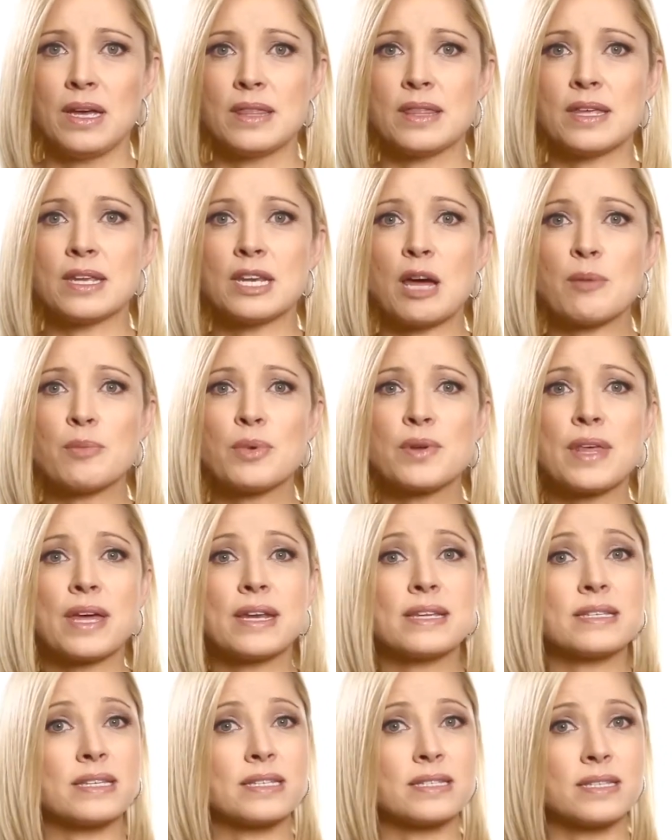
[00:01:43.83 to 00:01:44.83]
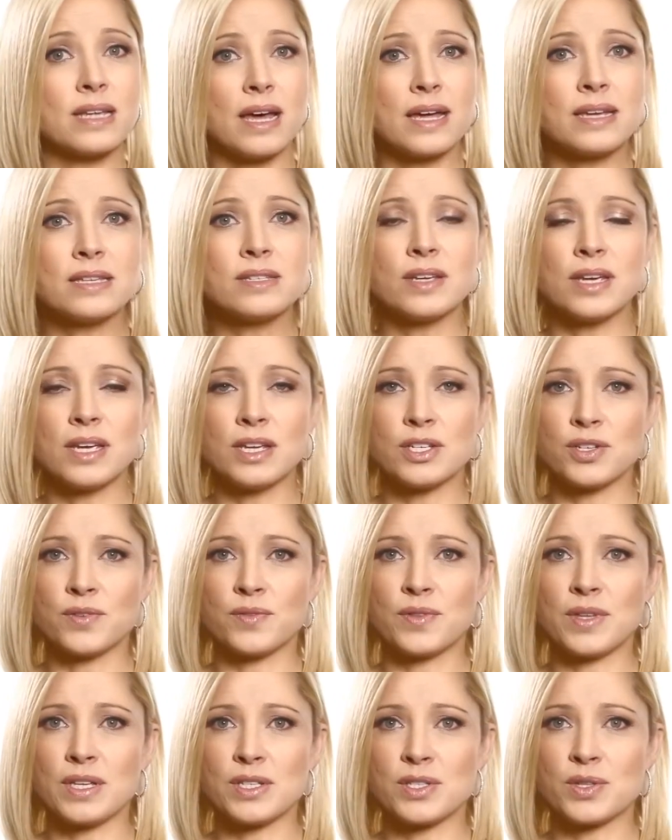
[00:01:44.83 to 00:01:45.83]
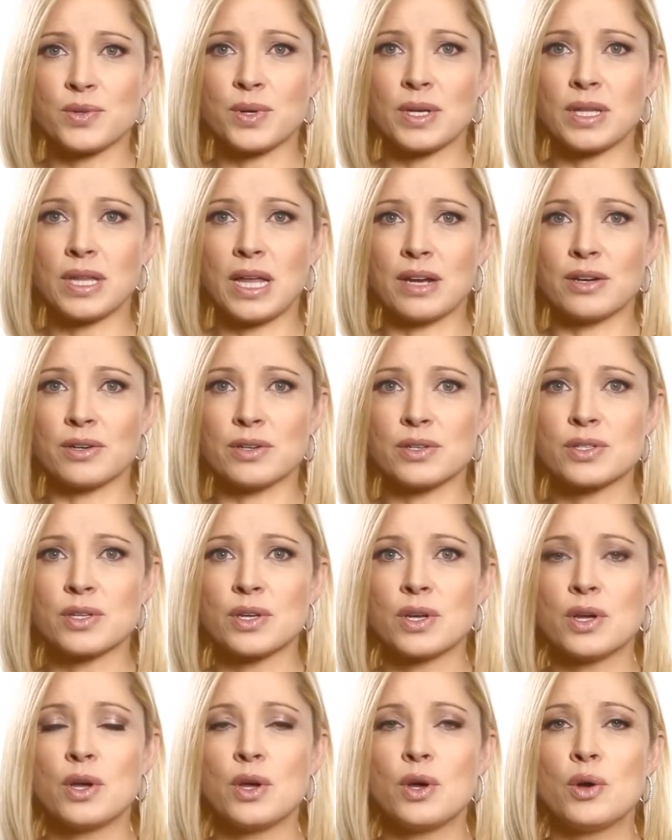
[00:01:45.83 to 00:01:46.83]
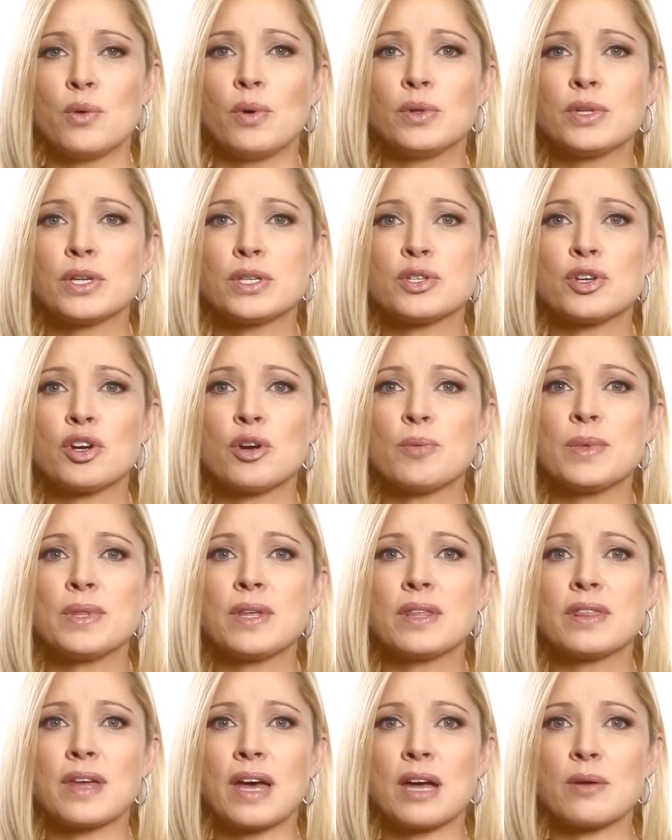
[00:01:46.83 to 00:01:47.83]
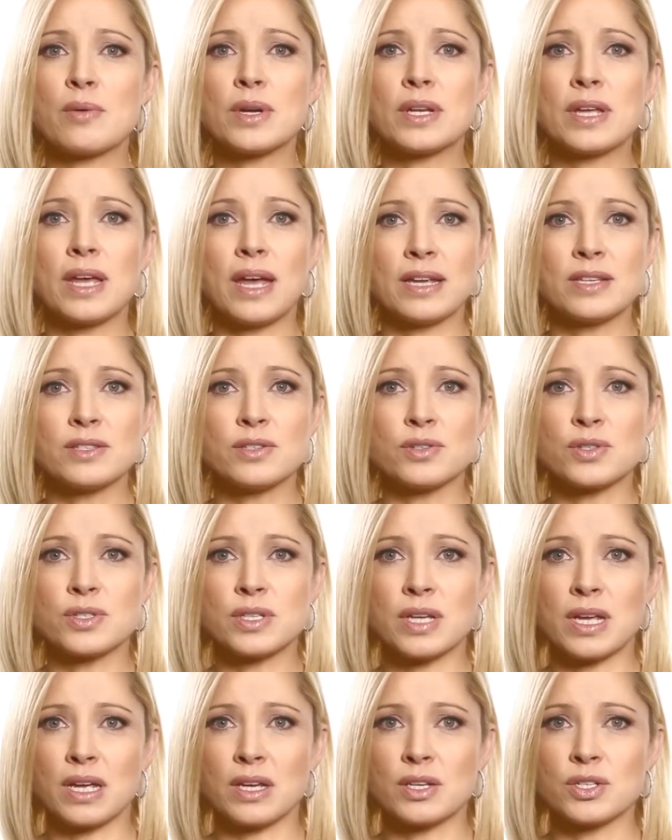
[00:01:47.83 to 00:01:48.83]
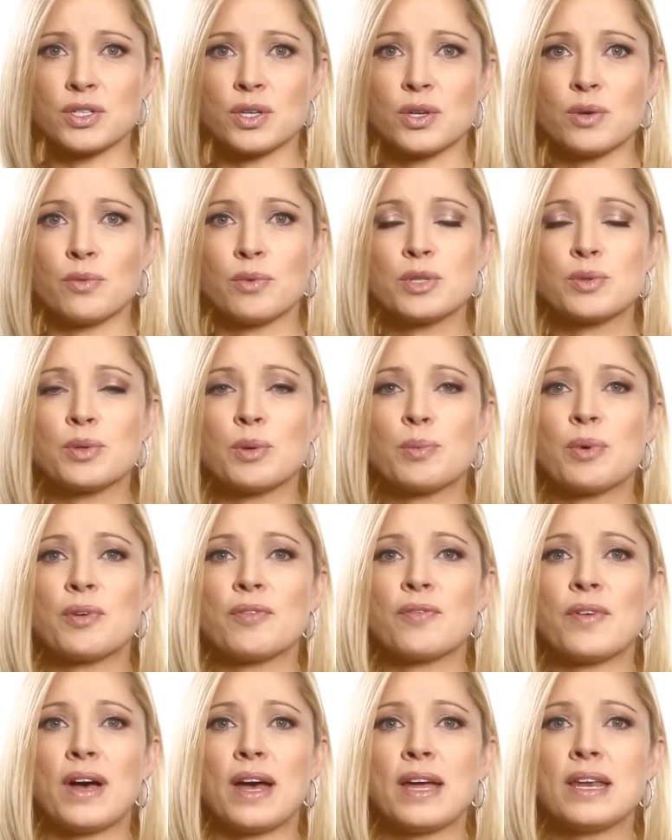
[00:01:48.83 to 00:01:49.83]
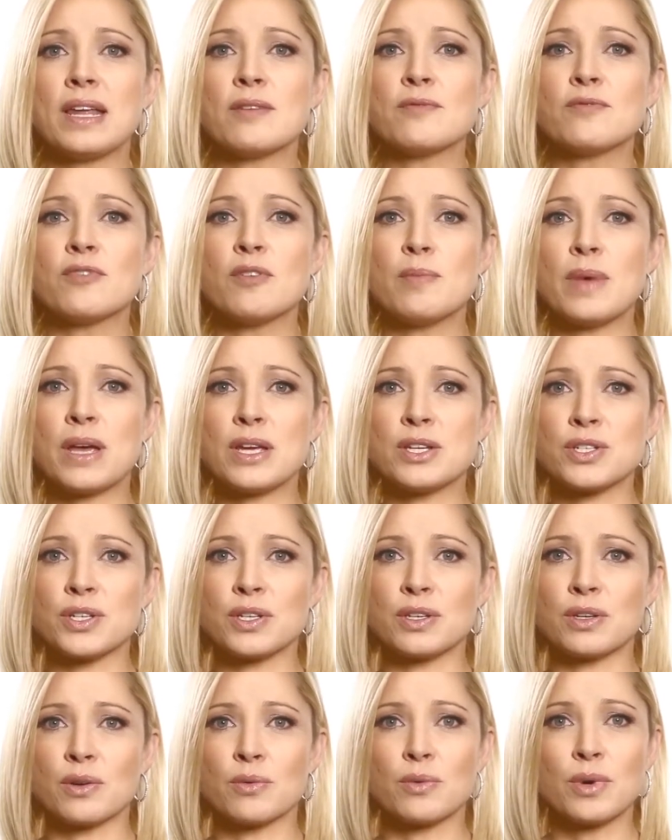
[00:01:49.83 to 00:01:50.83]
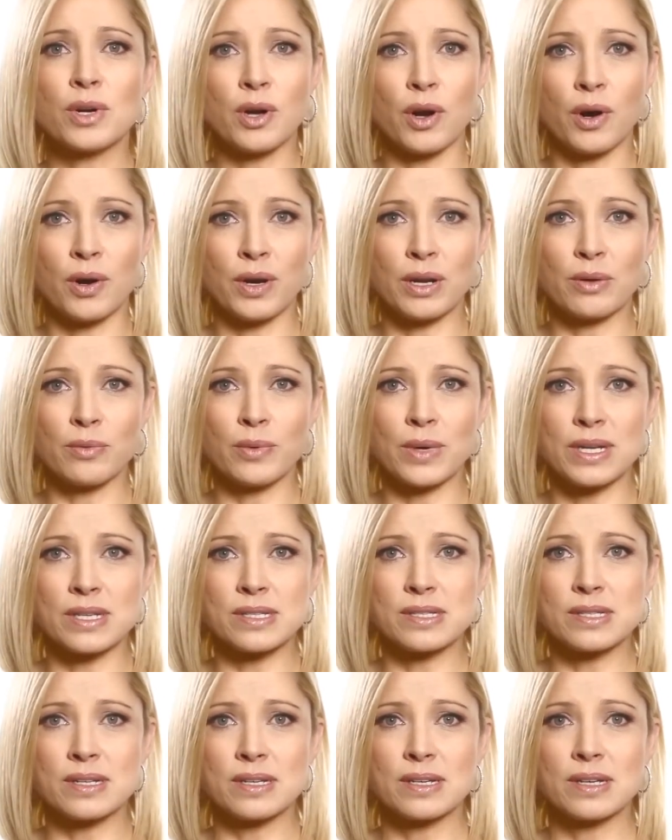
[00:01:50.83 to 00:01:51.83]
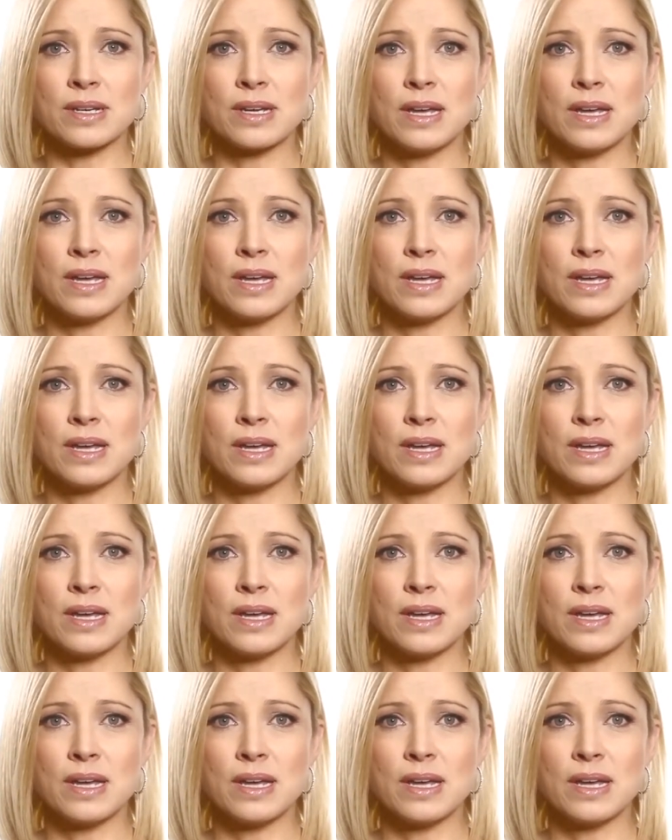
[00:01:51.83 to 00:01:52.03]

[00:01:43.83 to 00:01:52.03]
The number that is assigned to each of these three letters will determine the thyroid cancer stage, which will provide information regarding risk.